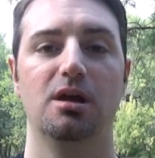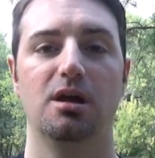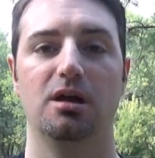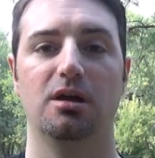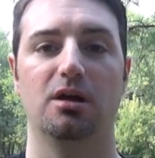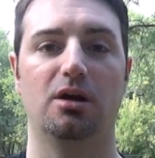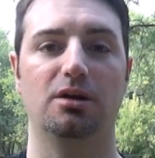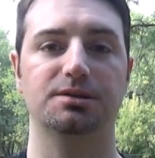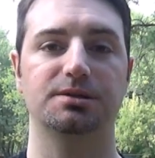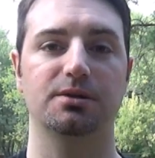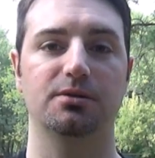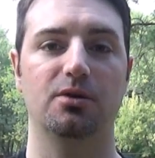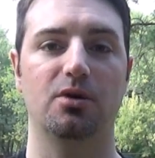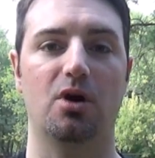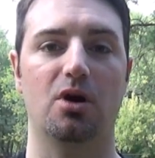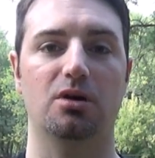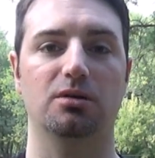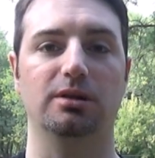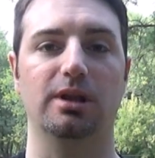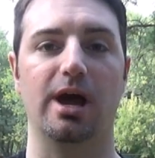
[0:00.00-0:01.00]
and also
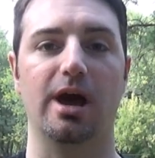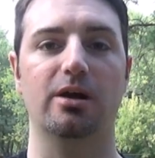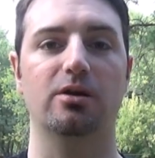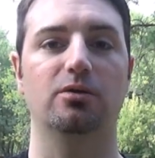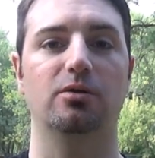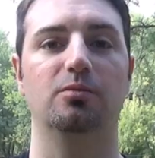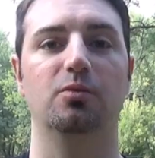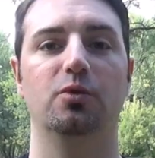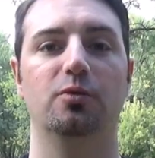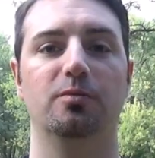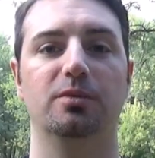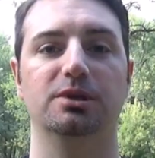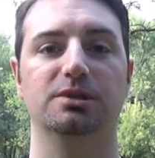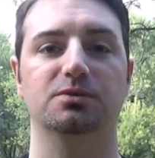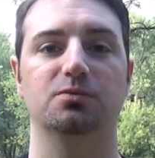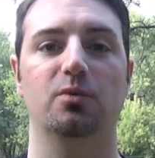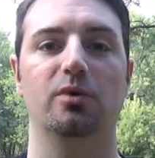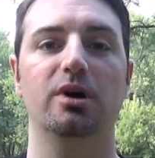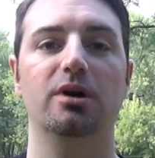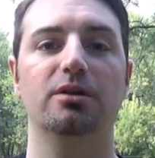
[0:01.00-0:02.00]
our lateral movement
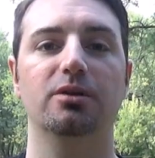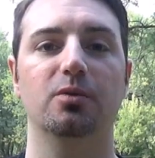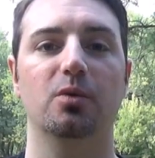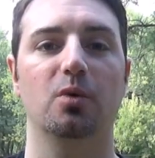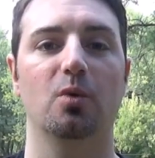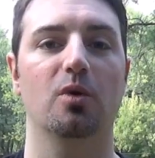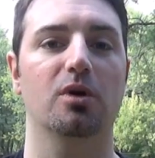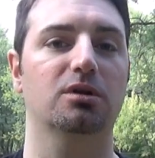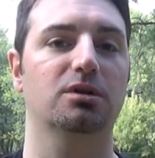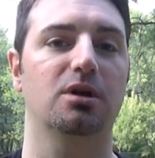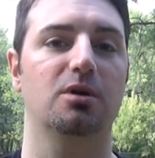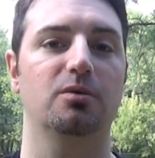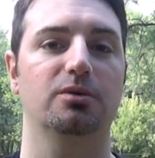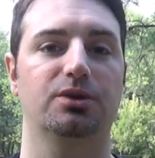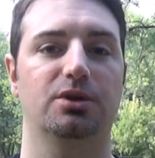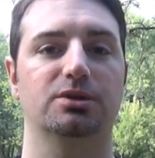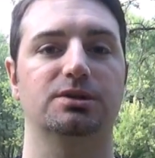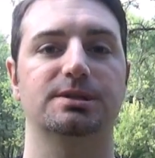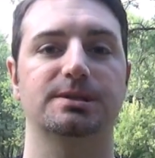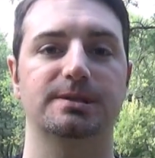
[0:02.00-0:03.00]
as well that we worked on
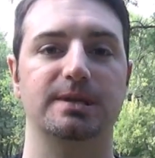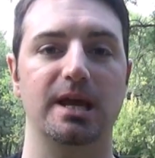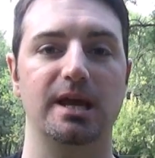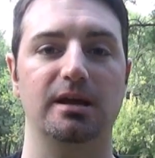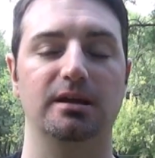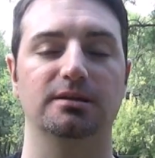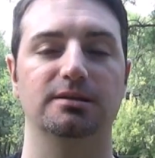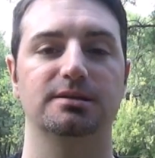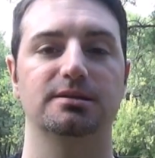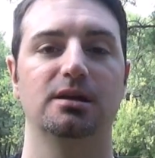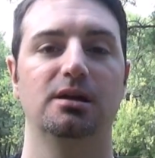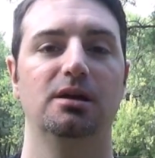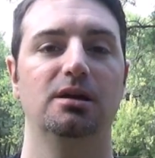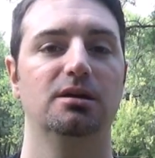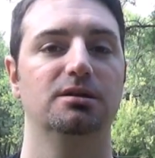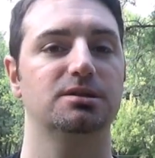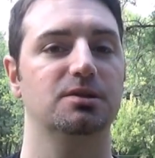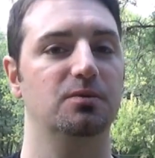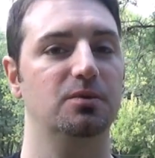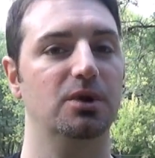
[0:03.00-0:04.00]
with our stance.
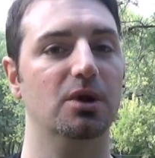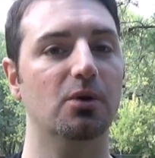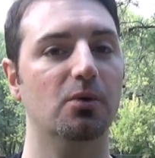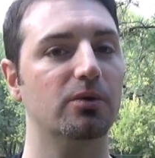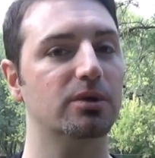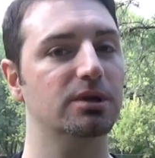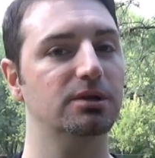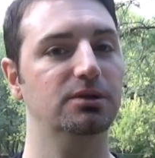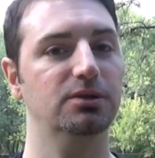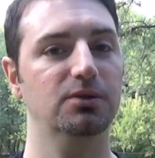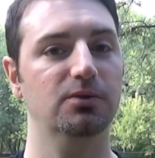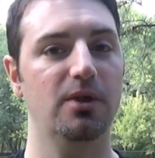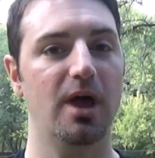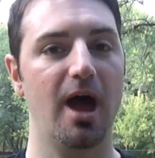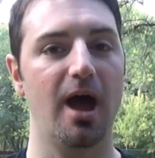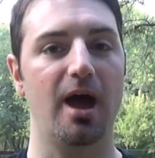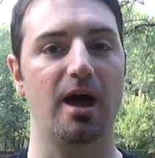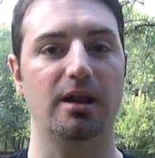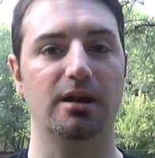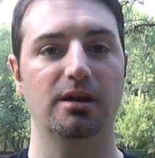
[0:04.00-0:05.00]
So we don't want to do
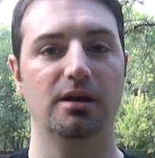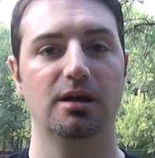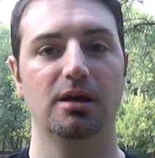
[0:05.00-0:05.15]
that.